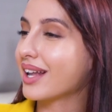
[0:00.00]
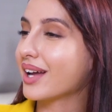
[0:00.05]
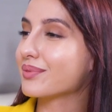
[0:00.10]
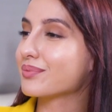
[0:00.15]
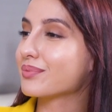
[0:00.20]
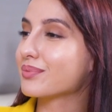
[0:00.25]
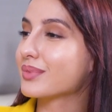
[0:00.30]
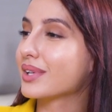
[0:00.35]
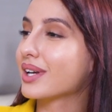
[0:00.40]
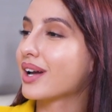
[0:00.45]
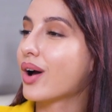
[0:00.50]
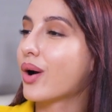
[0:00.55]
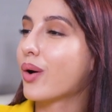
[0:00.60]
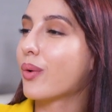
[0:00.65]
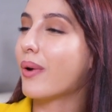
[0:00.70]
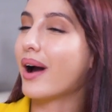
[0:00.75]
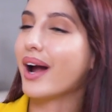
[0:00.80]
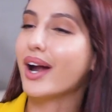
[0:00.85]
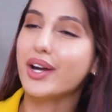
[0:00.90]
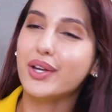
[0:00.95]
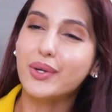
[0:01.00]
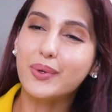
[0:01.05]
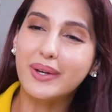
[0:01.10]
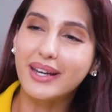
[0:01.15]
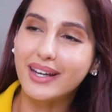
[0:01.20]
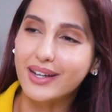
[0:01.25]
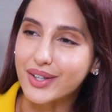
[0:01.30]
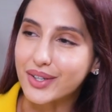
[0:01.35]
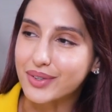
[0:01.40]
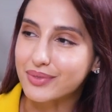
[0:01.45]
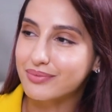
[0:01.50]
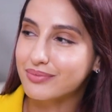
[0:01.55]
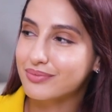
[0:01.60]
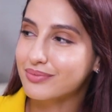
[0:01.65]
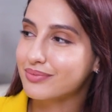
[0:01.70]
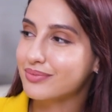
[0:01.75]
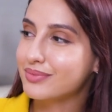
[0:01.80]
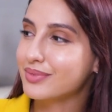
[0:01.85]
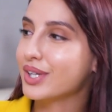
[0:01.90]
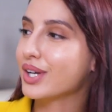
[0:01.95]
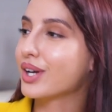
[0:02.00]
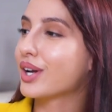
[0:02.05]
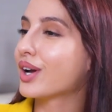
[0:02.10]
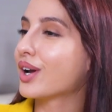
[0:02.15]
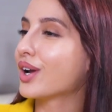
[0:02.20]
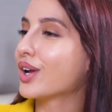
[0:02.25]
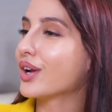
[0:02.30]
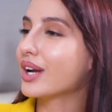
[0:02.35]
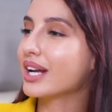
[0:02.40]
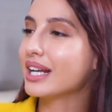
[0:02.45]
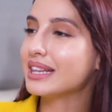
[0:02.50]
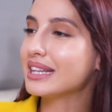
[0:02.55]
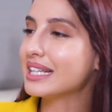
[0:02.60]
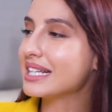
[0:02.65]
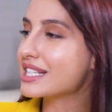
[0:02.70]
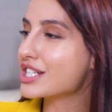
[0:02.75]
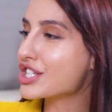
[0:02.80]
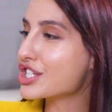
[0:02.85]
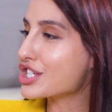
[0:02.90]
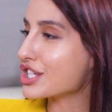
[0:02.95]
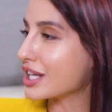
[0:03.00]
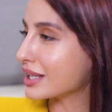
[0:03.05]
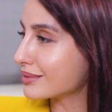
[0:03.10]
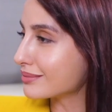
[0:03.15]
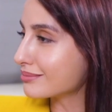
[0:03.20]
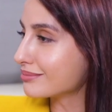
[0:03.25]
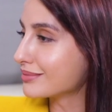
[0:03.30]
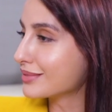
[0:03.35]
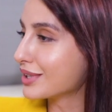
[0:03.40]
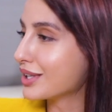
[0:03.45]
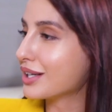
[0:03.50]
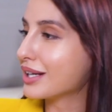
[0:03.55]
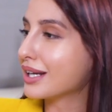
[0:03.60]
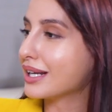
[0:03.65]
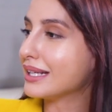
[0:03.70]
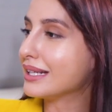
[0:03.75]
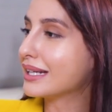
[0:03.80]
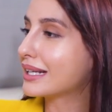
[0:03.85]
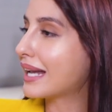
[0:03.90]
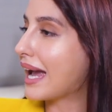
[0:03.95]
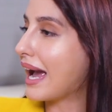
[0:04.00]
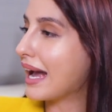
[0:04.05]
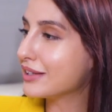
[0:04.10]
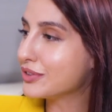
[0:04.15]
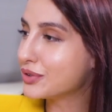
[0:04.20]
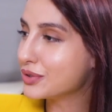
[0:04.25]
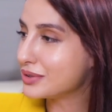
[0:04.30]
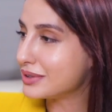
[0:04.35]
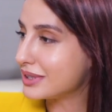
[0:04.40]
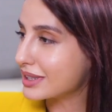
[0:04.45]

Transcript: Like, why are you here? Your Hindi is shit. You can't do